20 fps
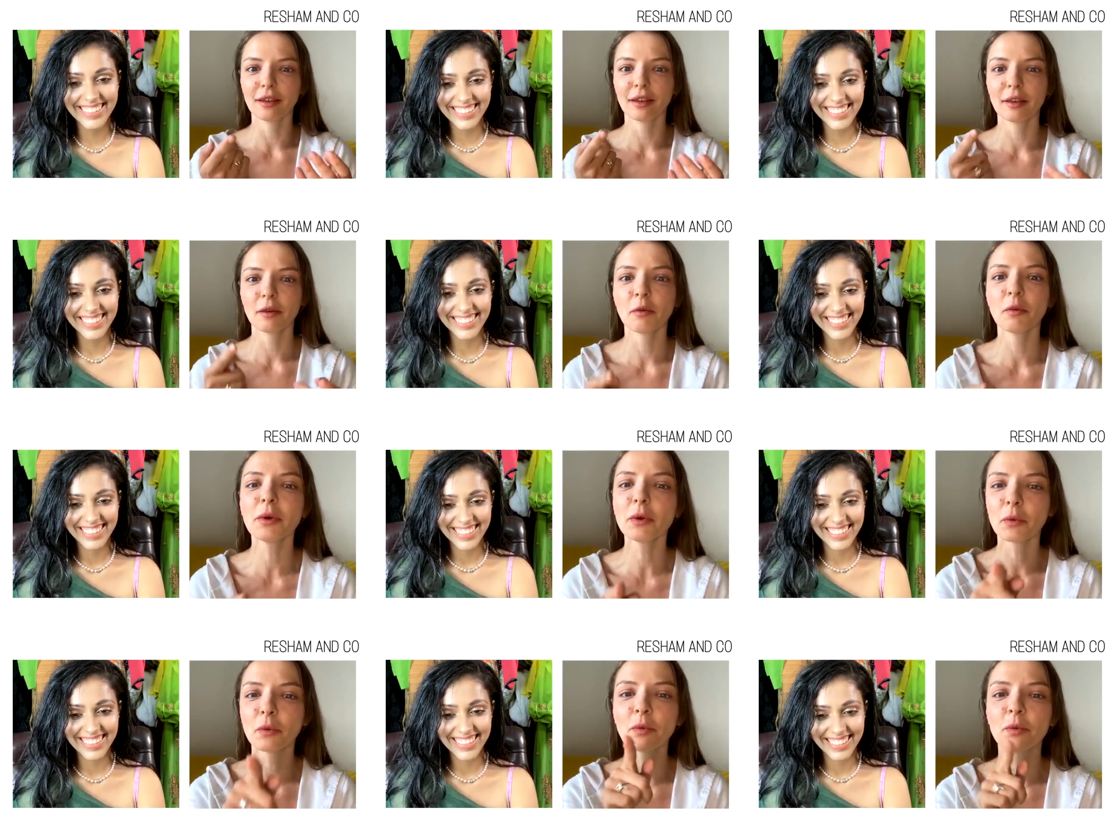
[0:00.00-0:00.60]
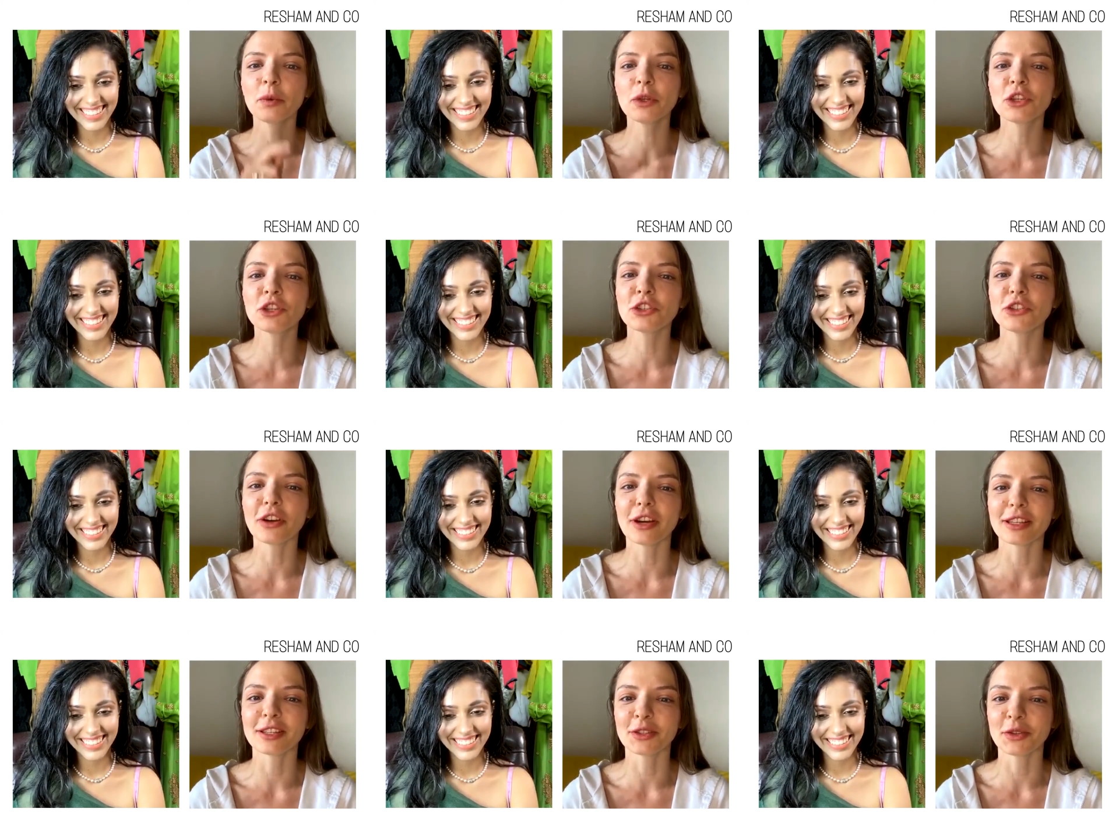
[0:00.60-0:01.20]
Speaker 1: what, which
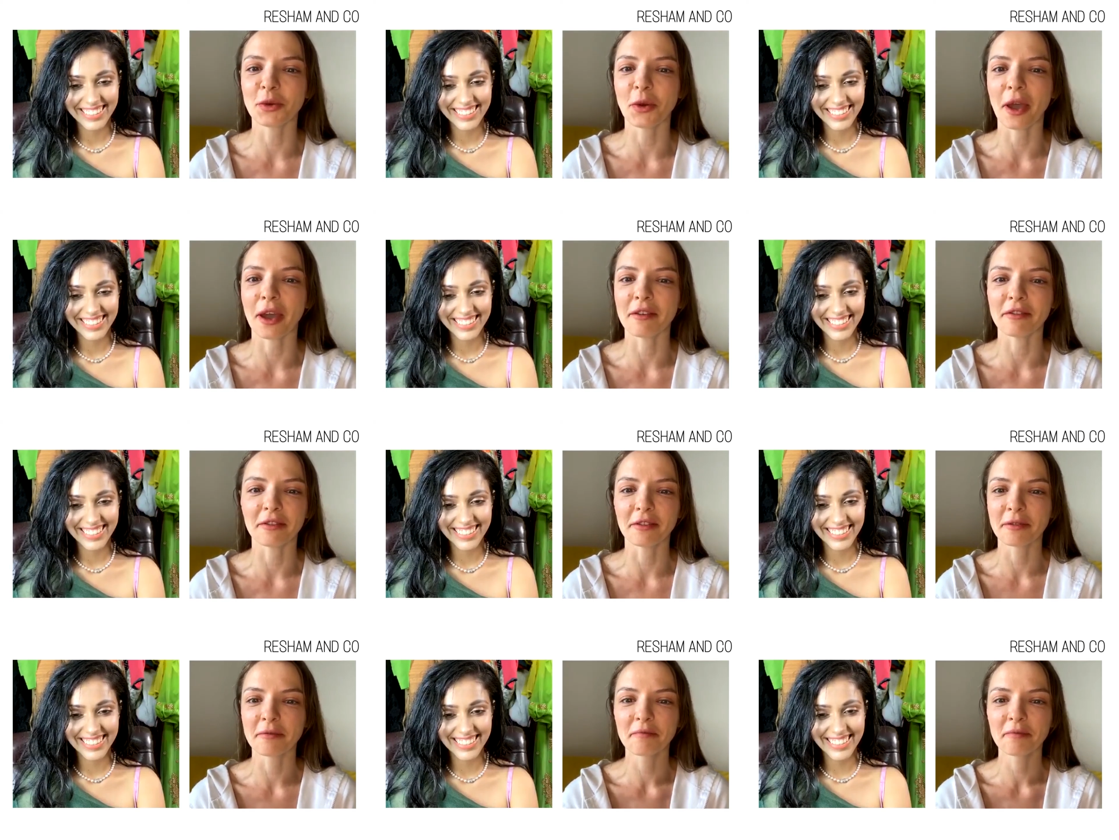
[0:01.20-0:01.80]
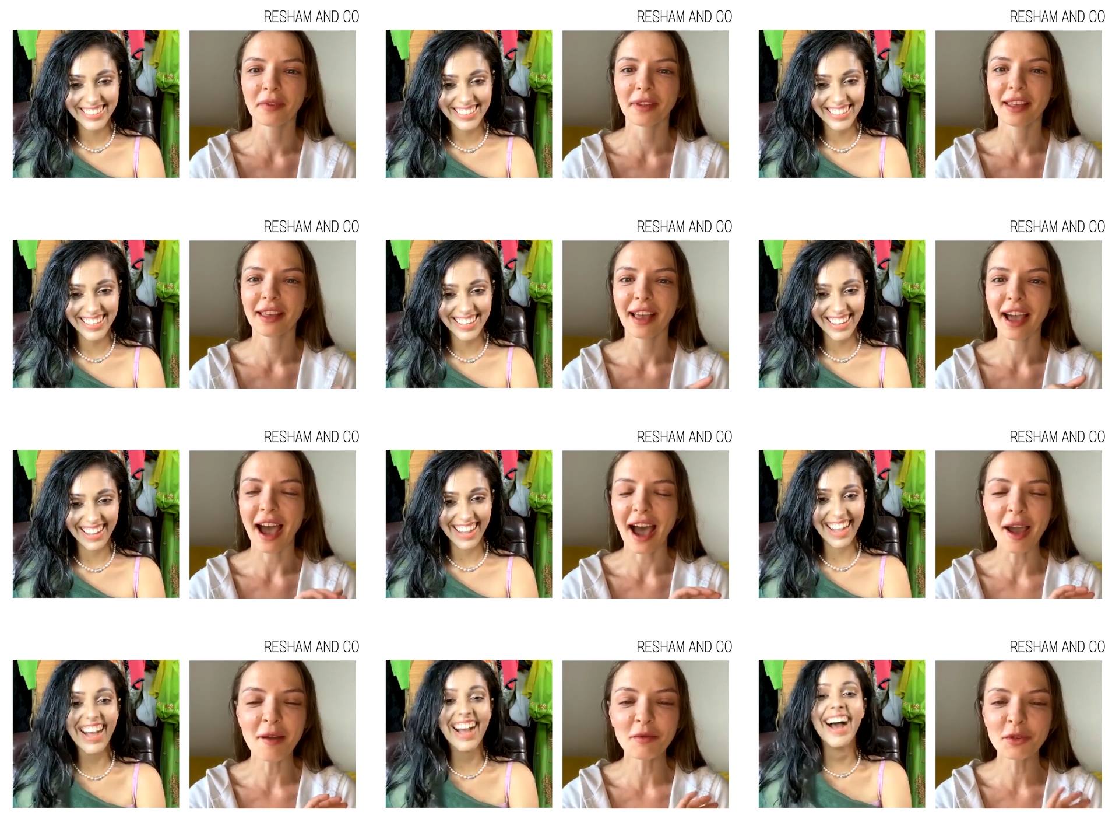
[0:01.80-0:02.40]
dress you have
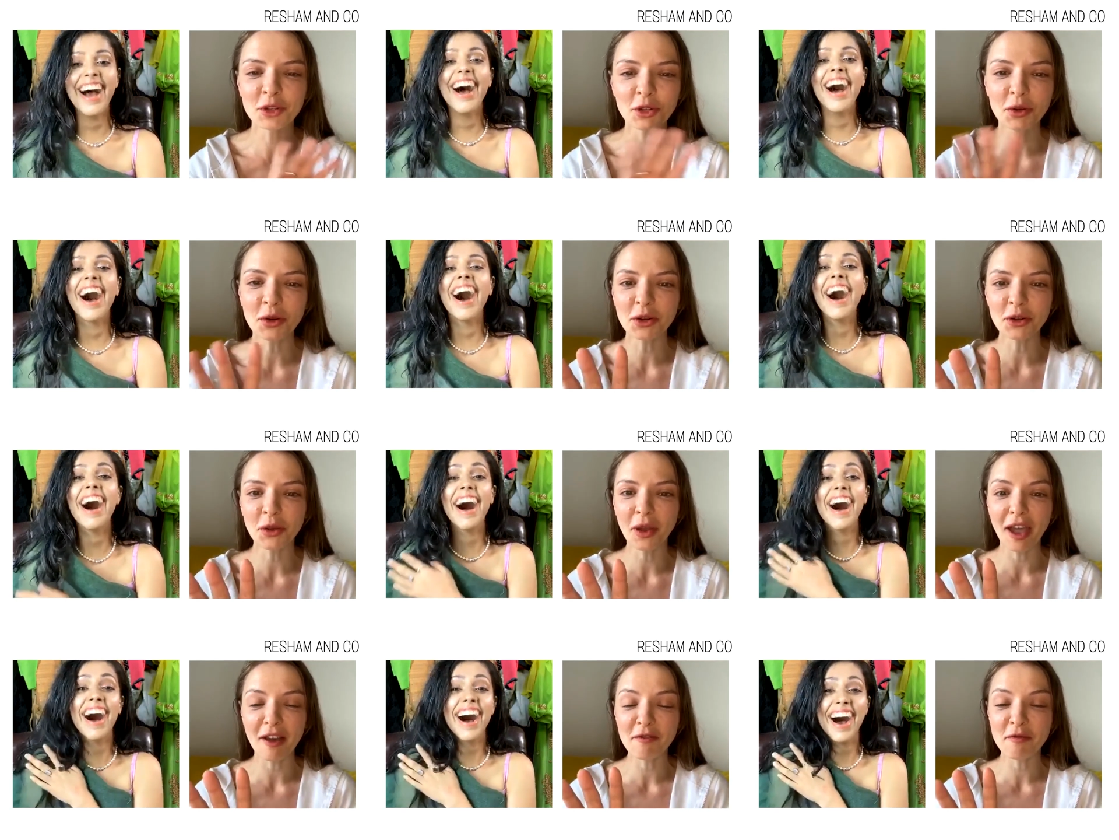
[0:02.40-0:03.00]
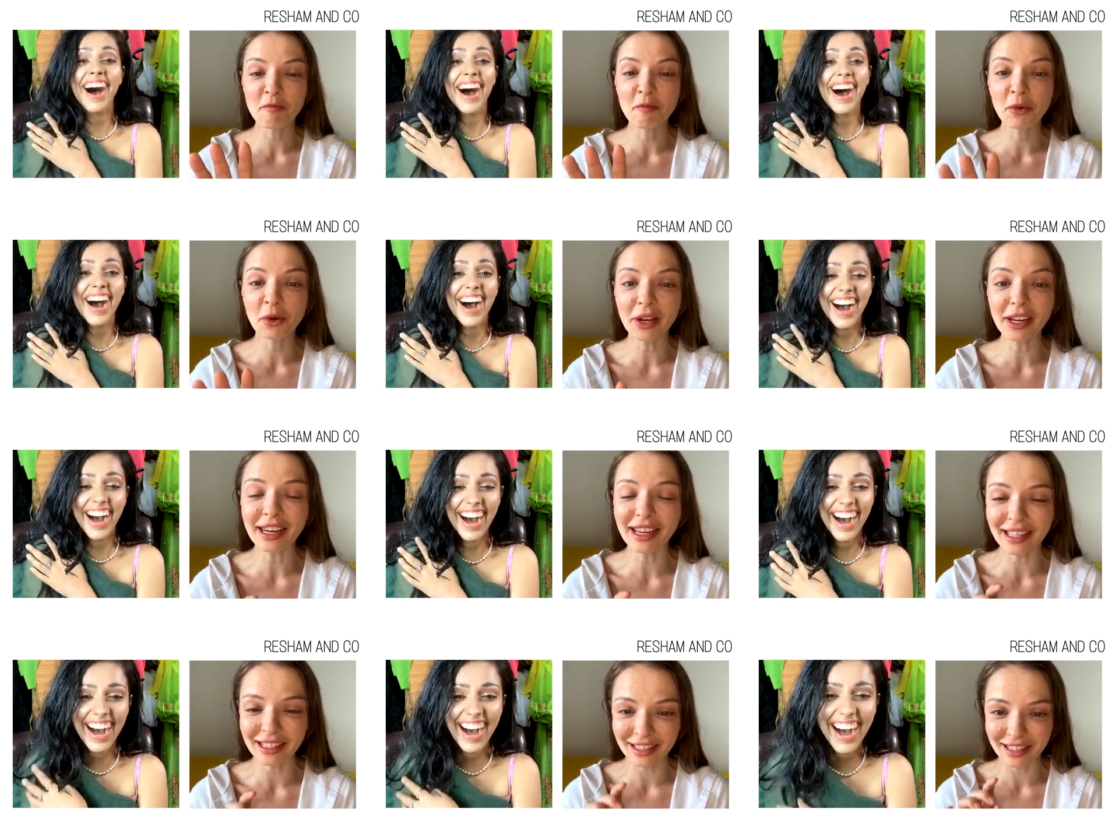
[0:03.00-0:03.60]
i'm sure you have
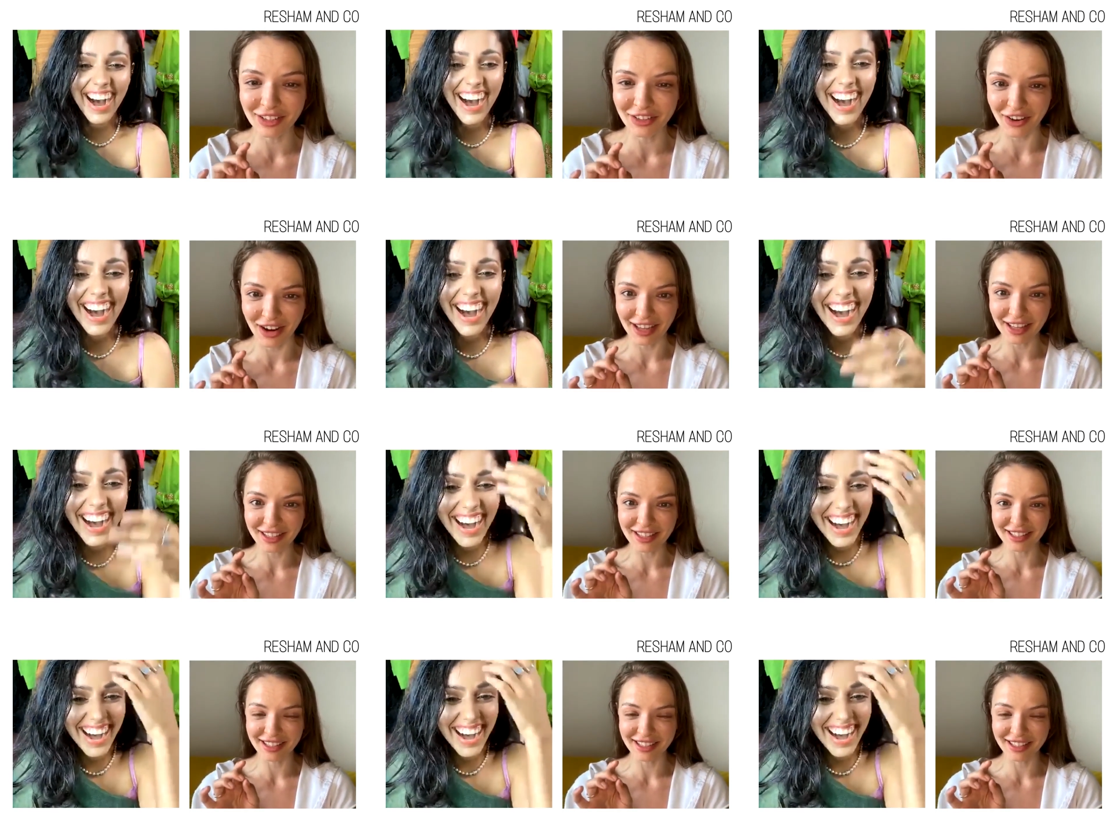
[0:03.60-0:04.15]
brilliant dress